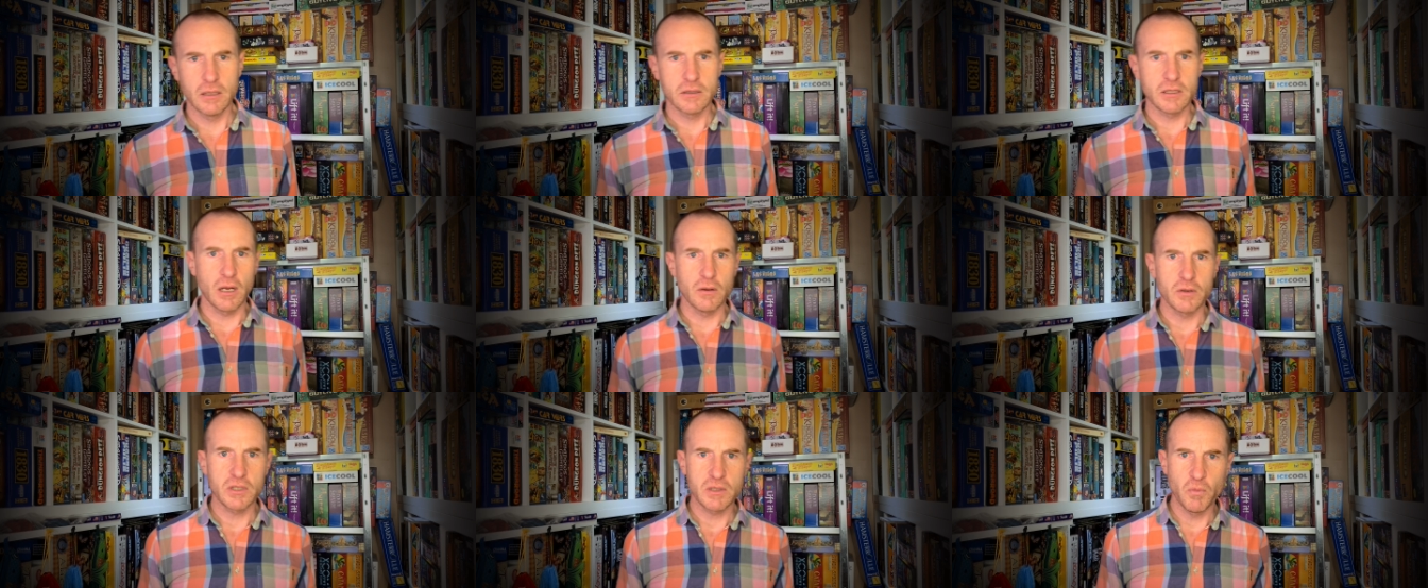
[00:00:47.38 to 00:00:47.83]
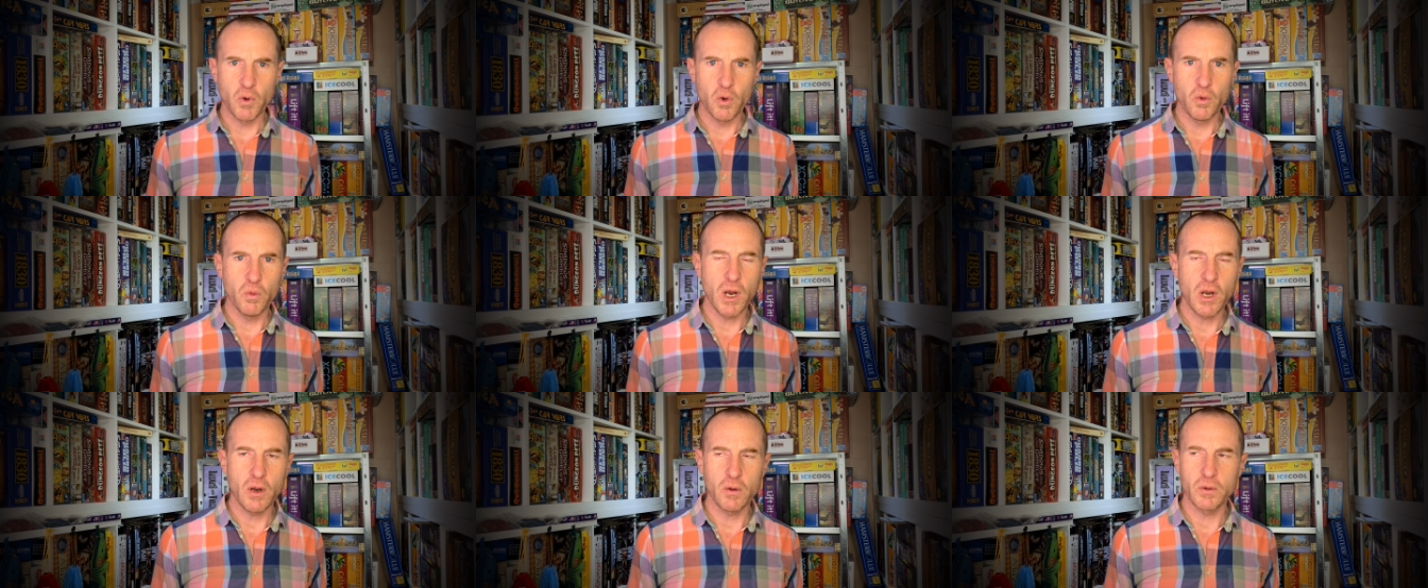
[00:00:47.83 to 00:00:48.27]
So Small
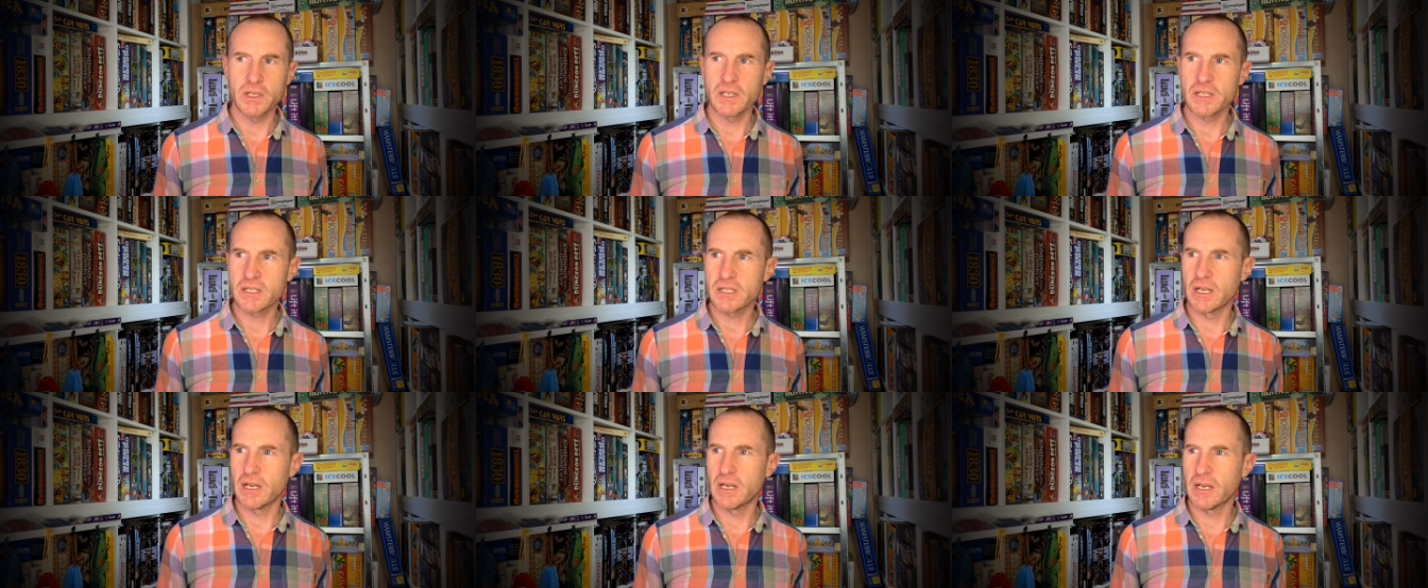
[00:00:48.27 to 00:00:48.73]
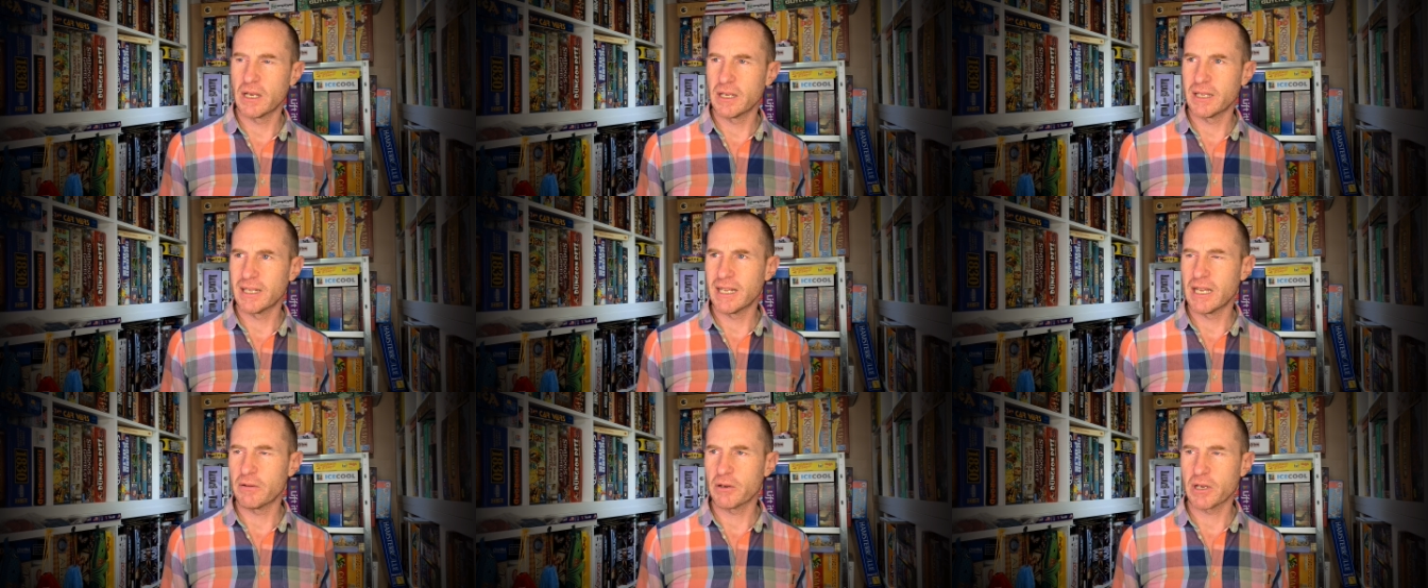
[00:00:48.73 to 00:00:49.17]
World, it's
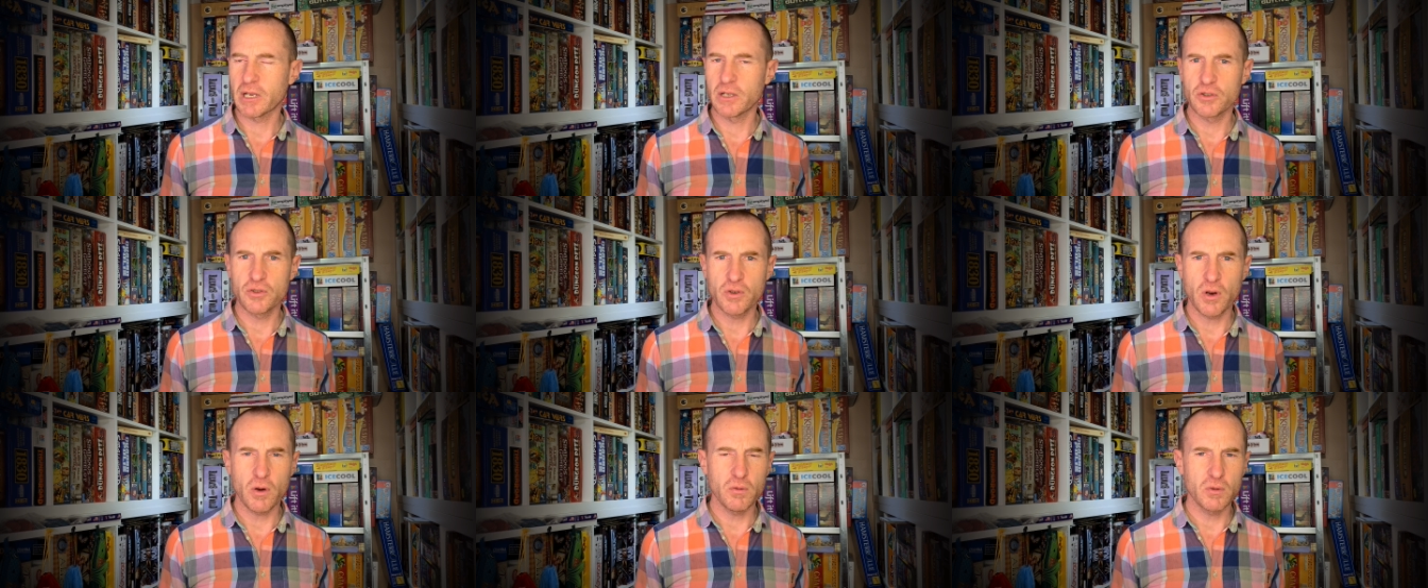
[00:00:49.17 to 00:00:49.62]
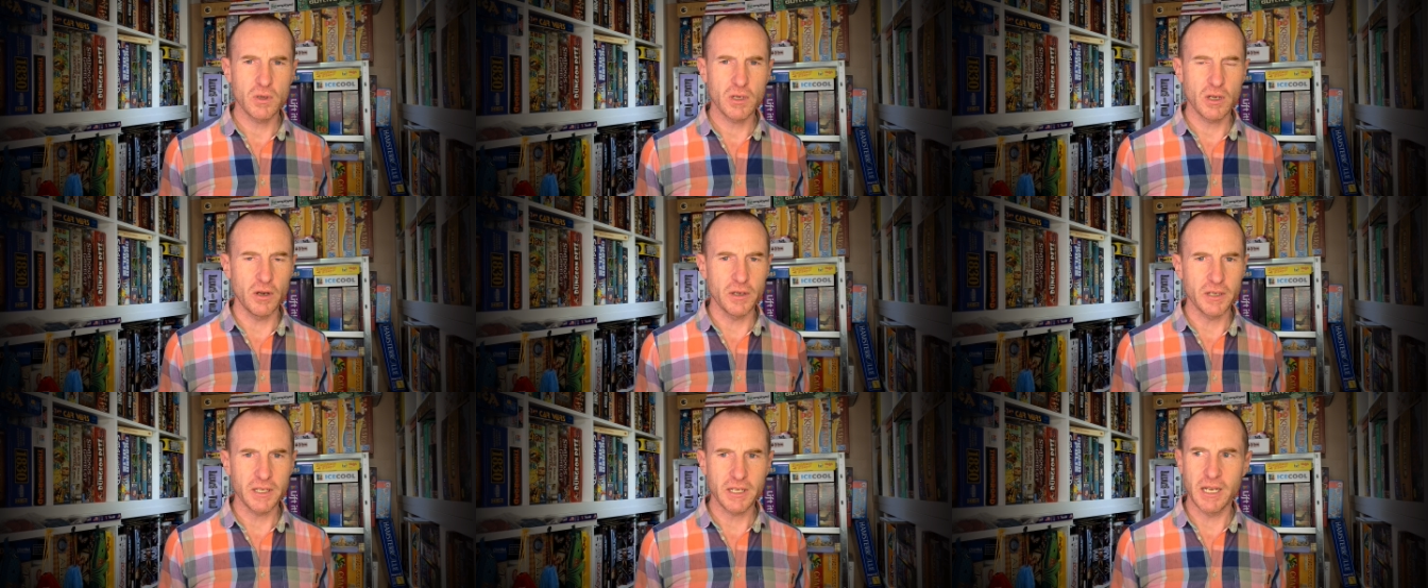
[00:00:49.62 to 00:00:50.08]
an area control
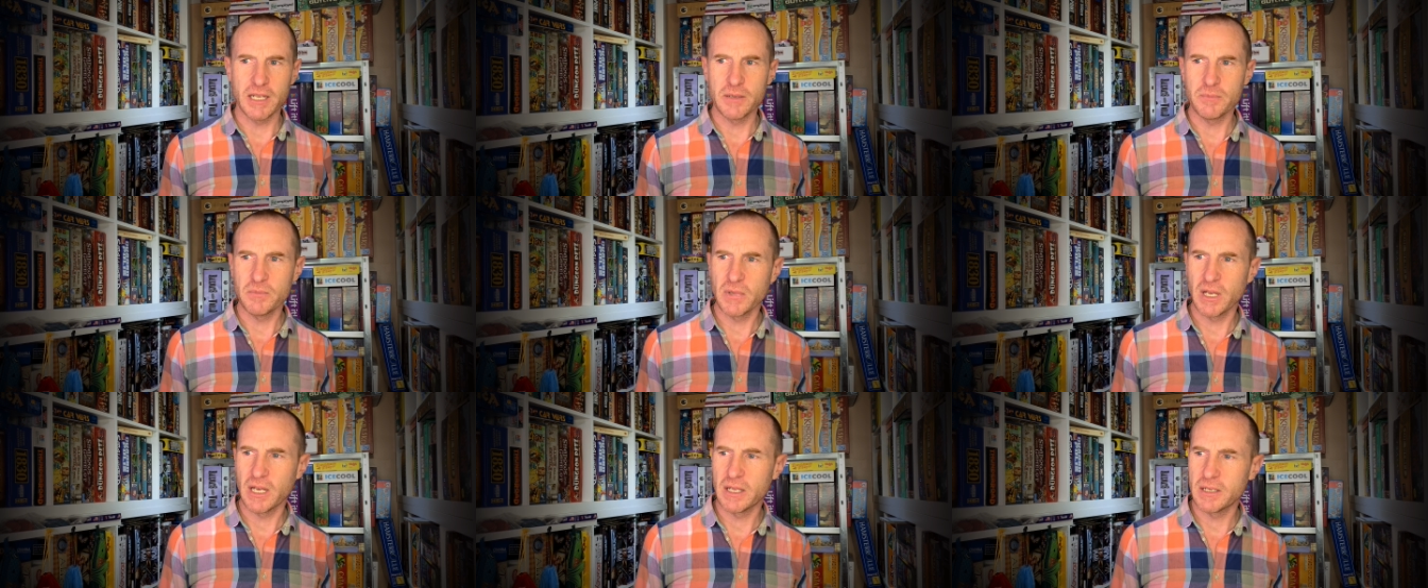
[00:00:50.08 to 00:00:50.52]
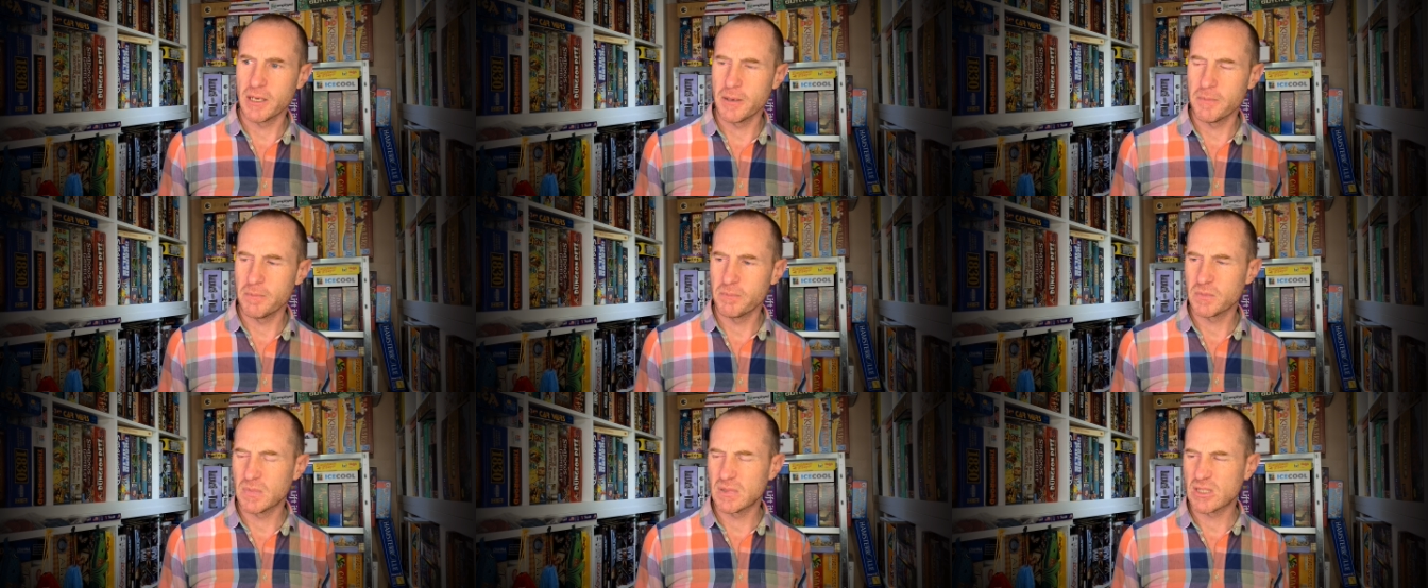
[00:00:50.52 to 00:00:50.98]
kind of game,
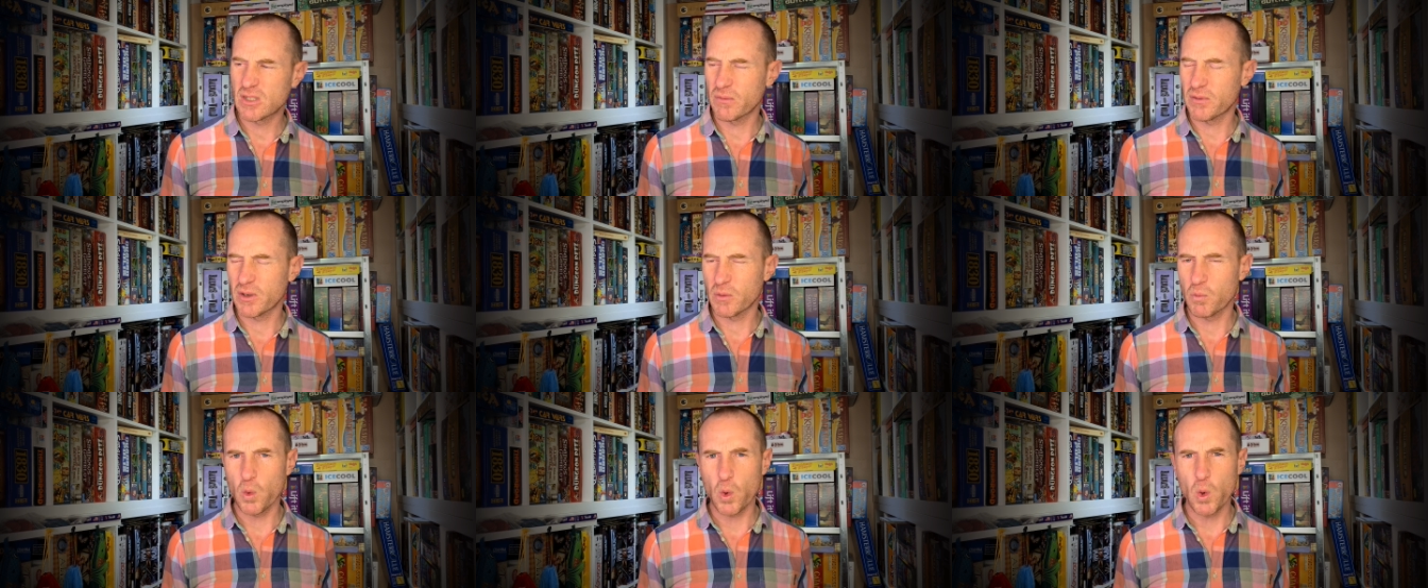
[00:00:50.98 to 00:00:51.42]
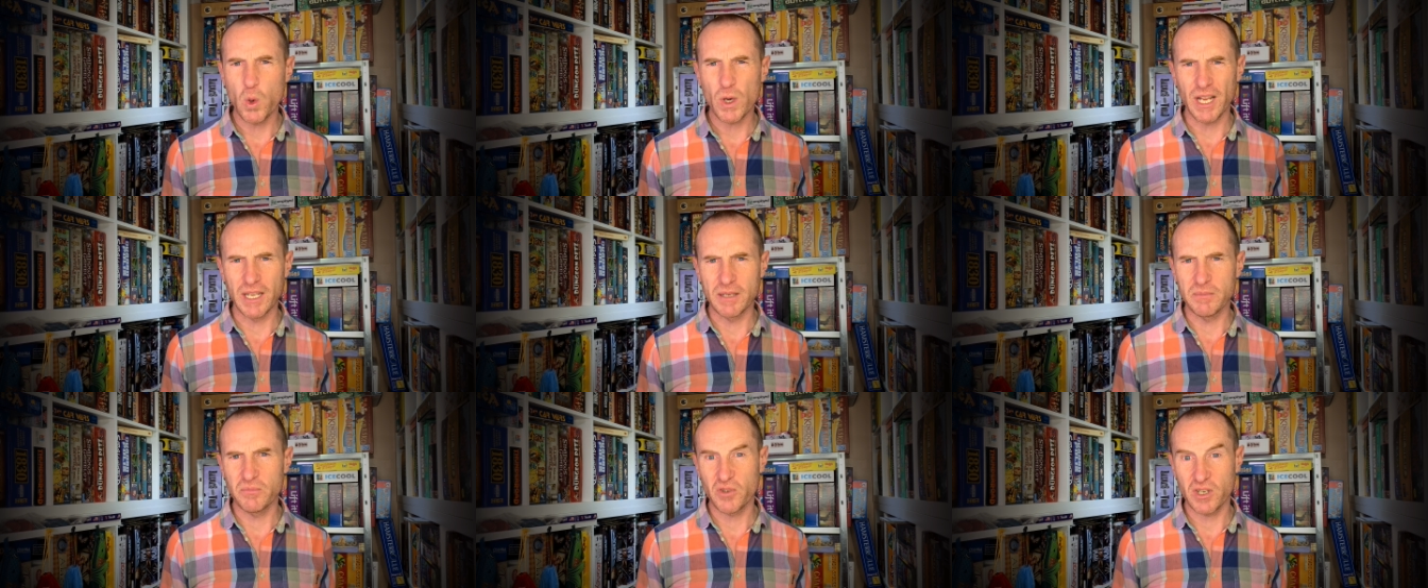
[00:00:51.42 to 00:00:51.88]
and sort of a war
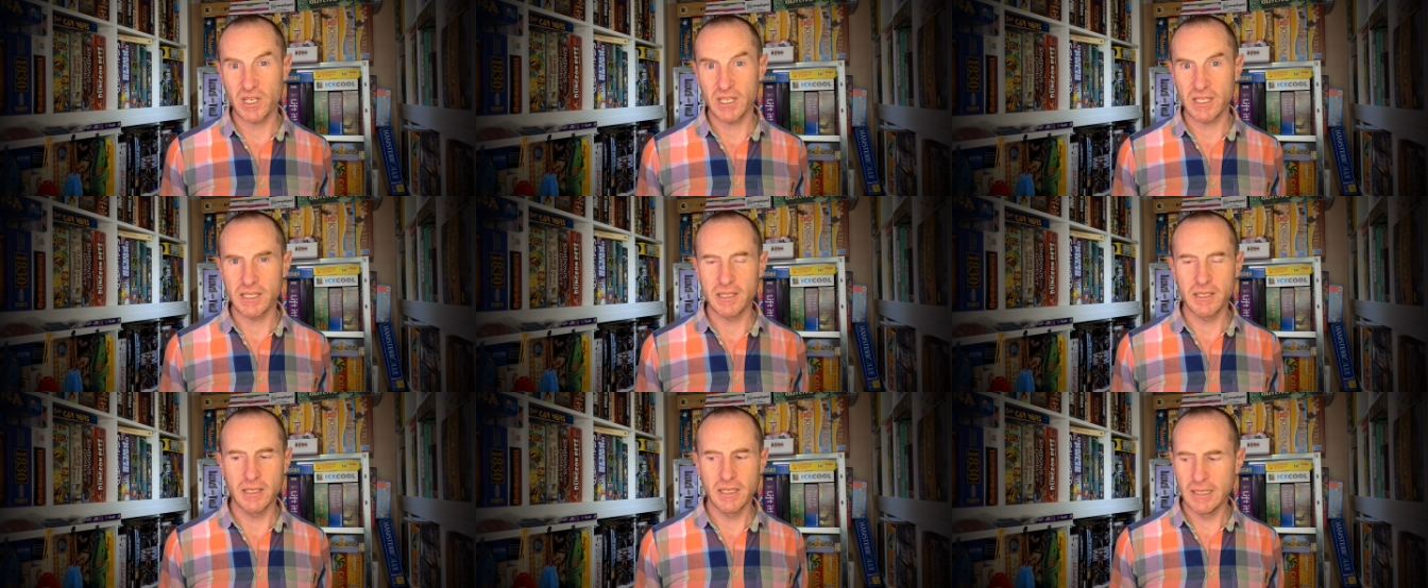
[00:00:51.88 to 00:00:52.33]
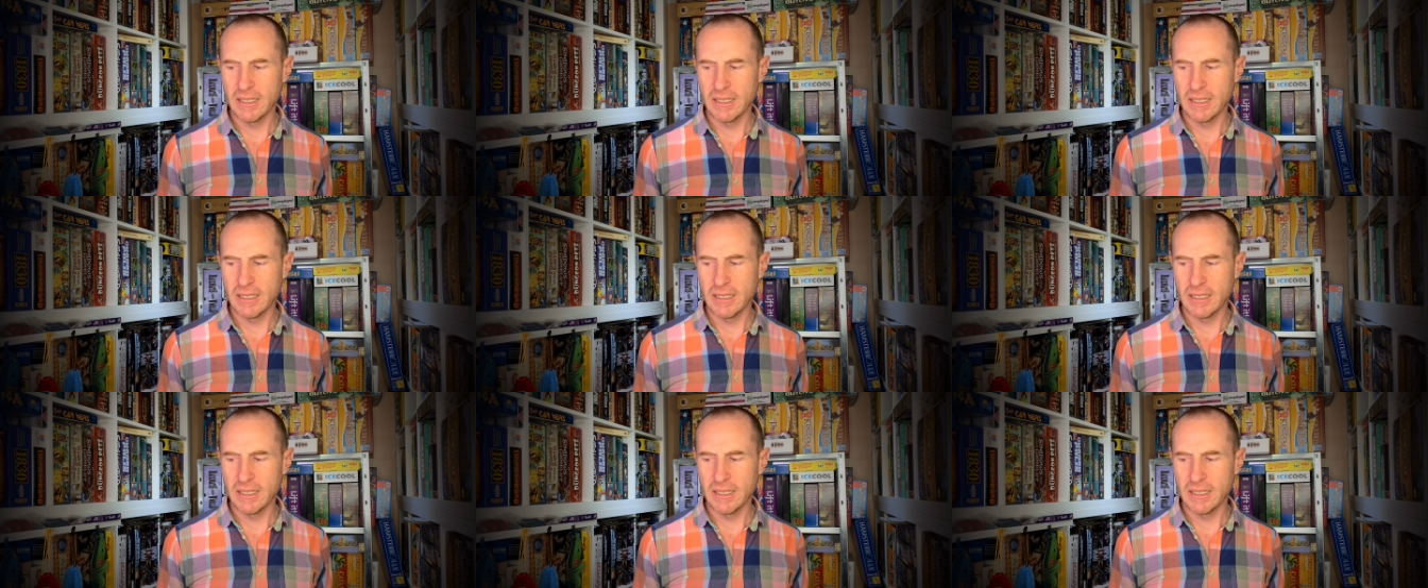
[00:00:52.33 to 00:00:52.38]
game really.